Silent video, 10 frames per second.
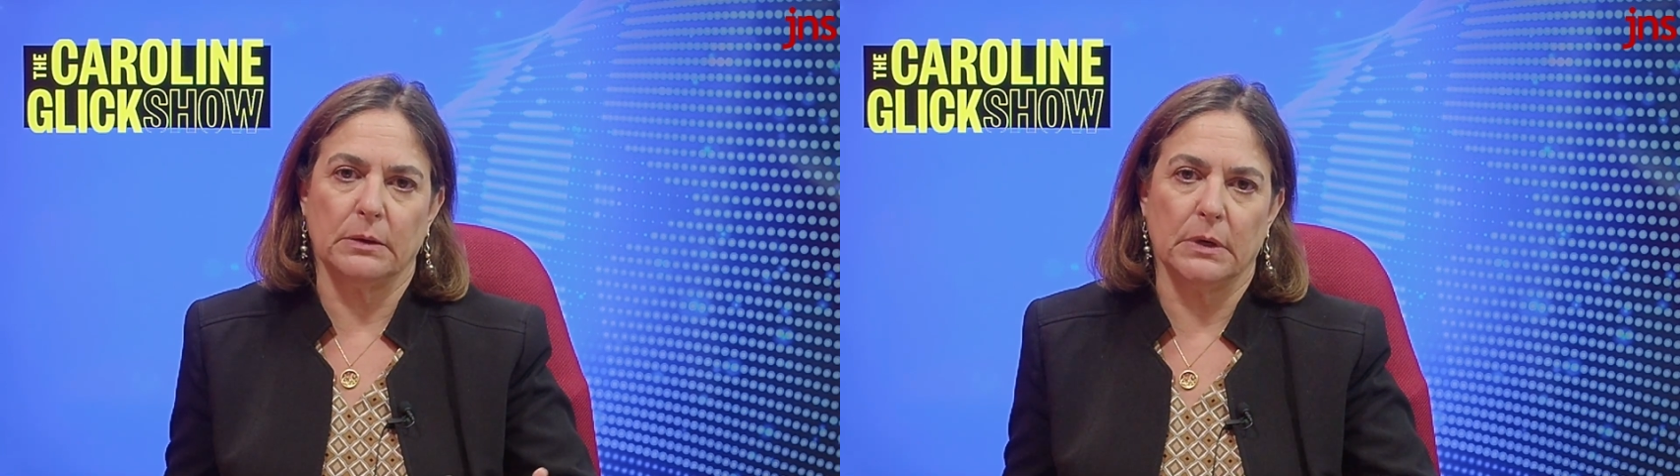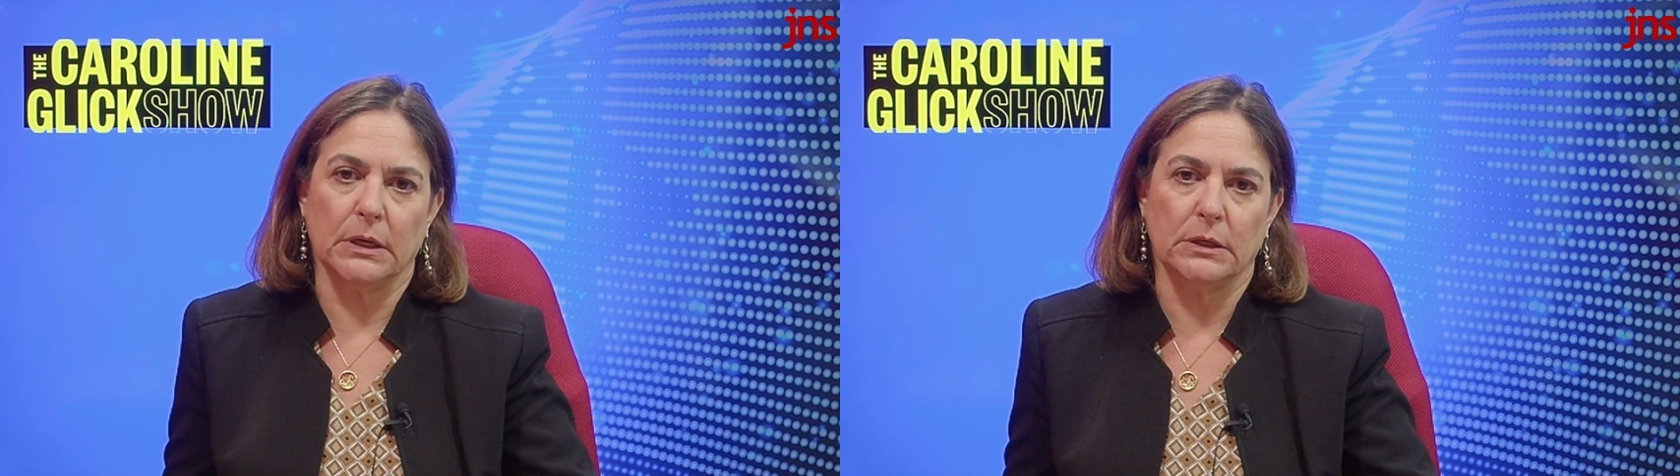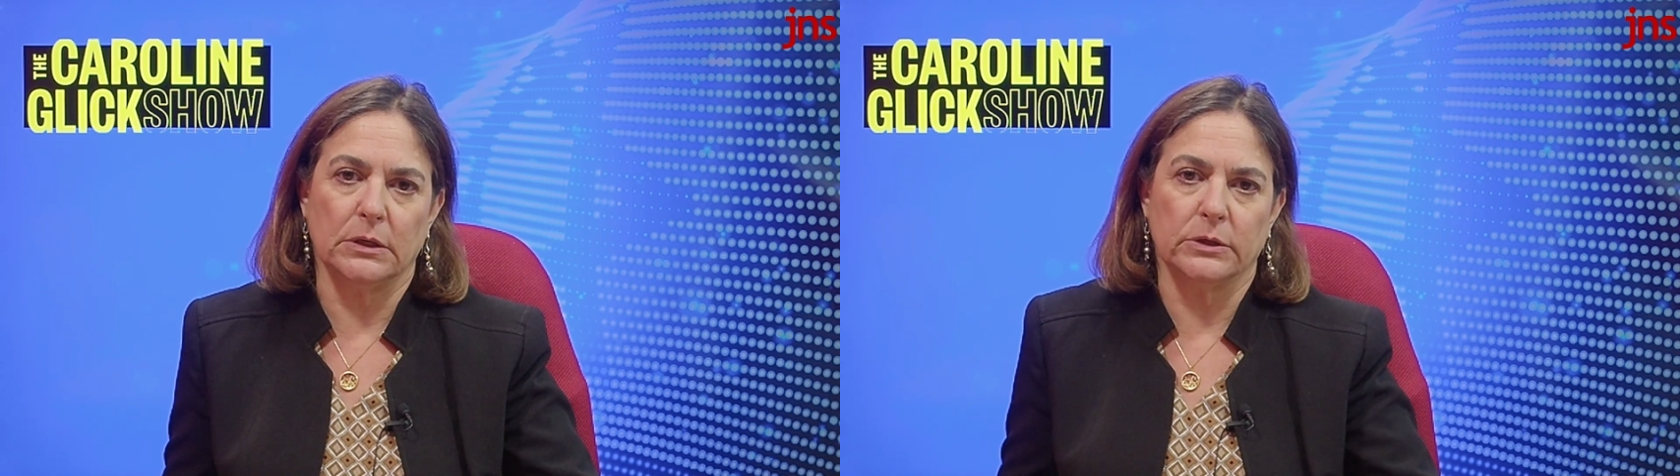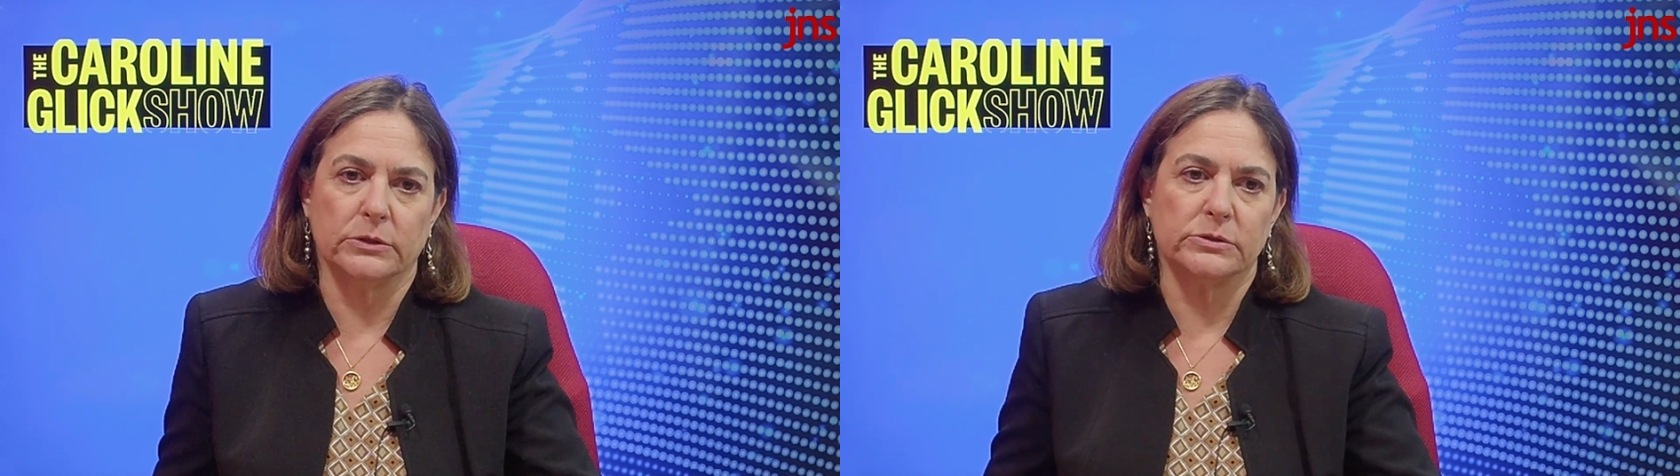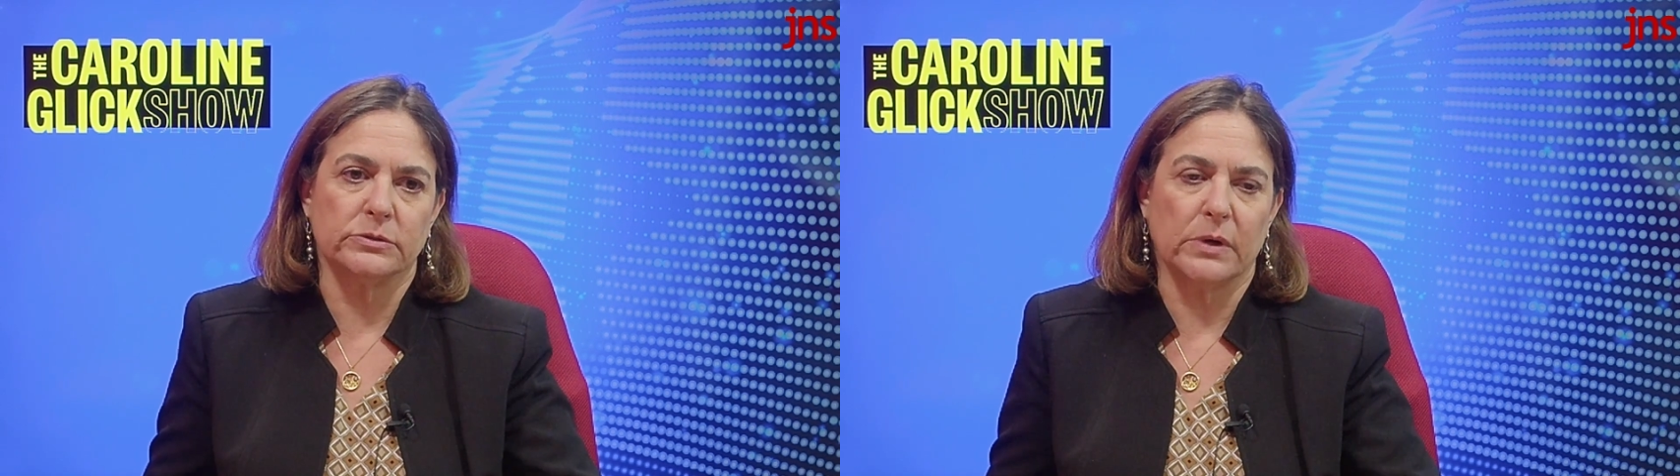many
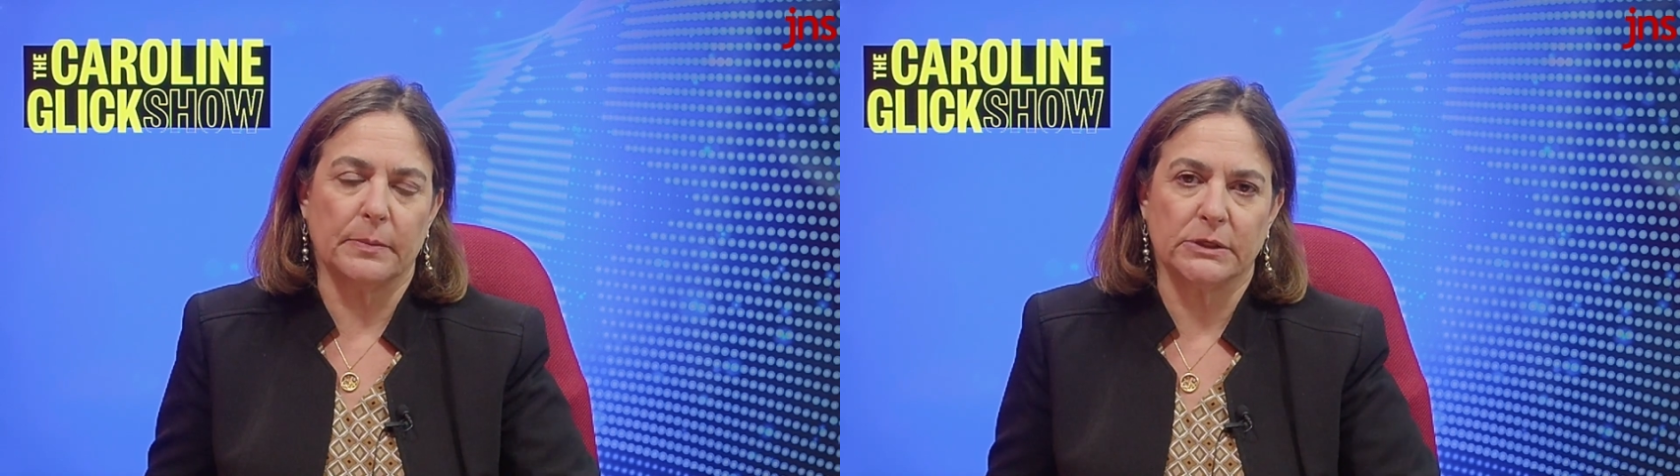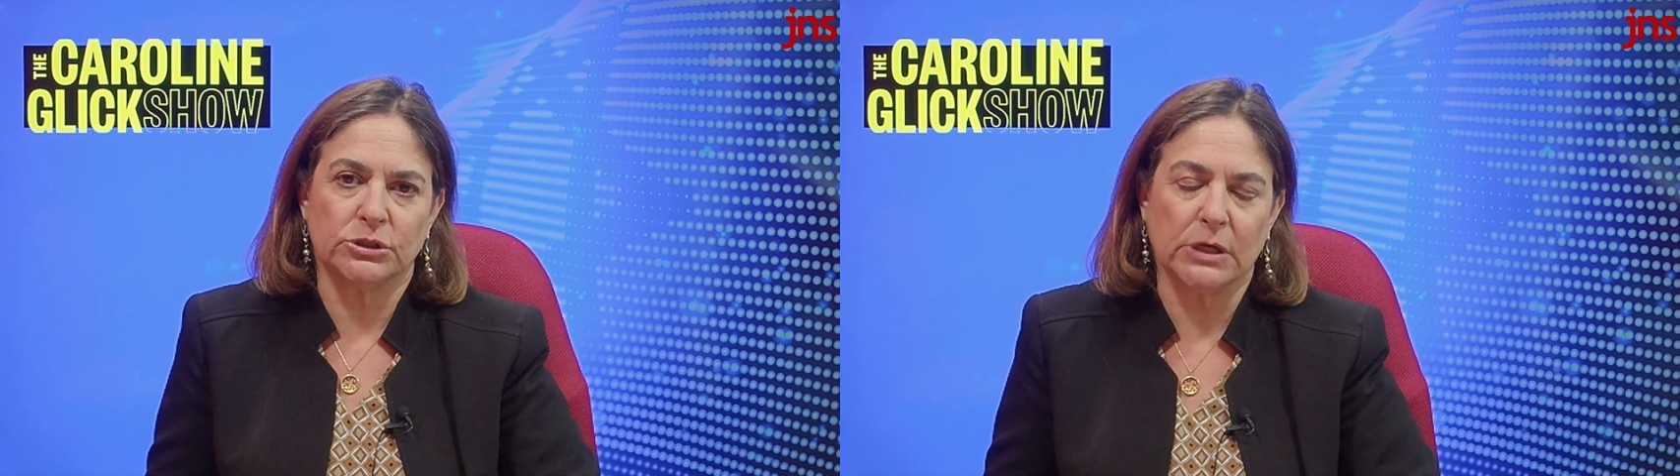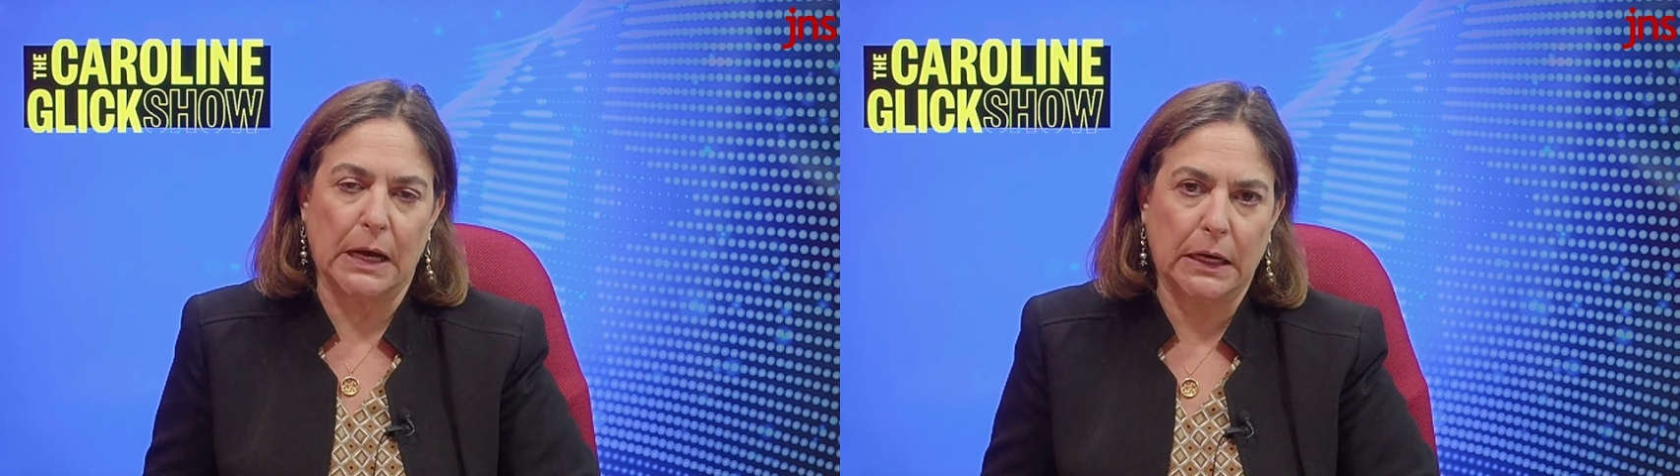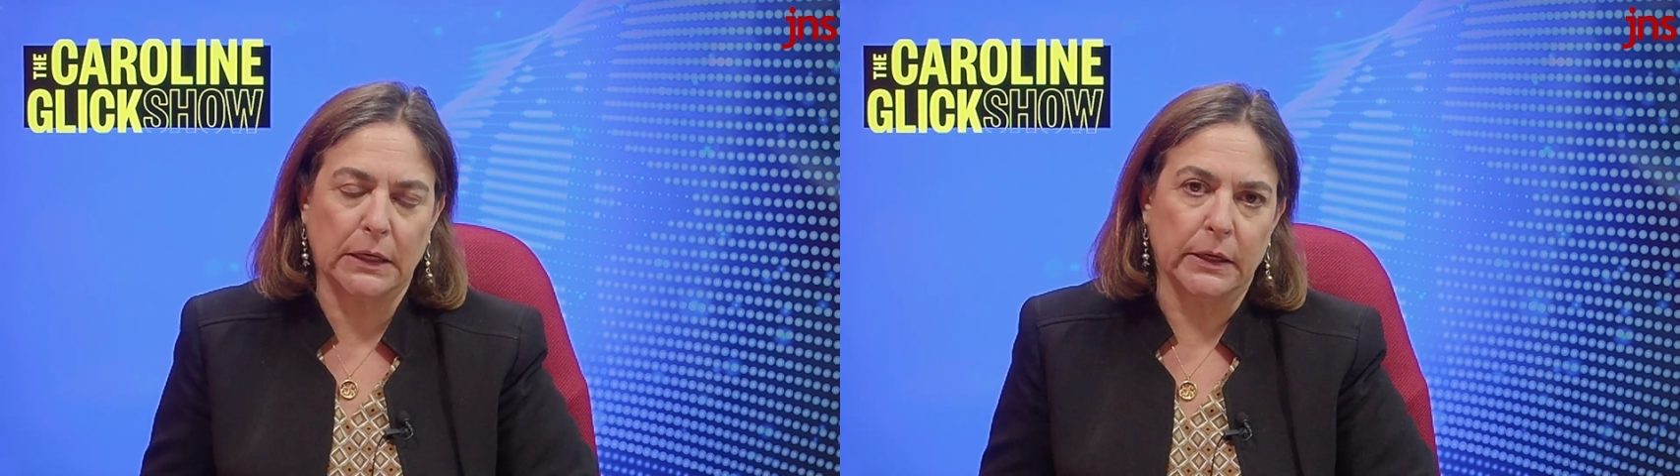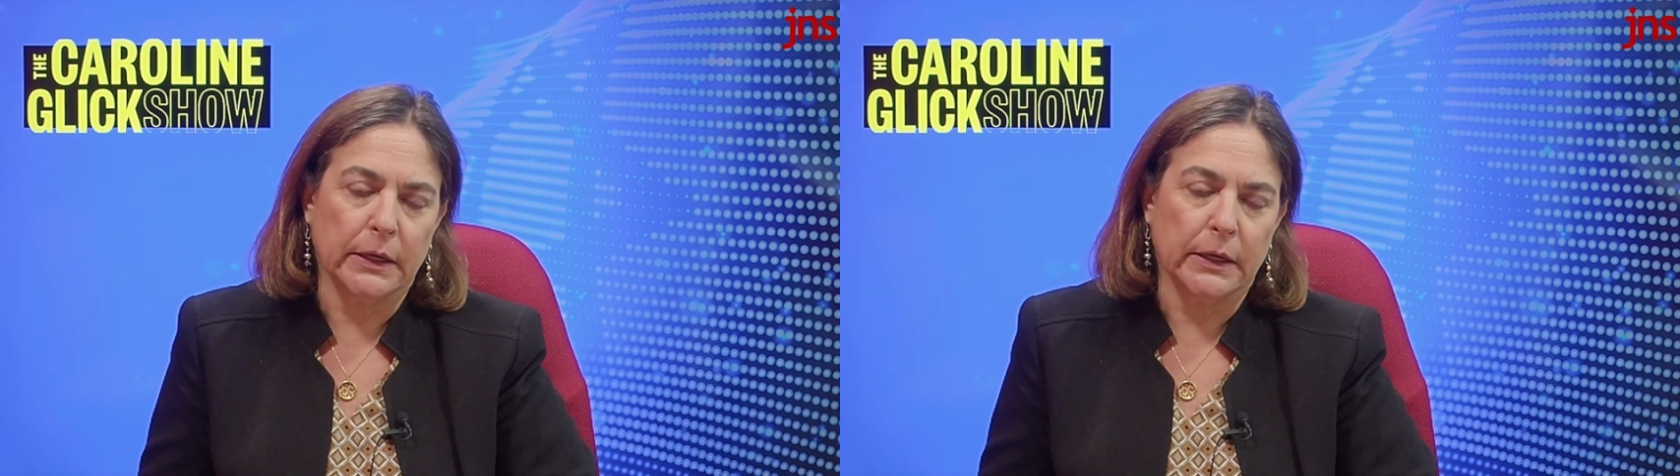years, Rabbi Shock,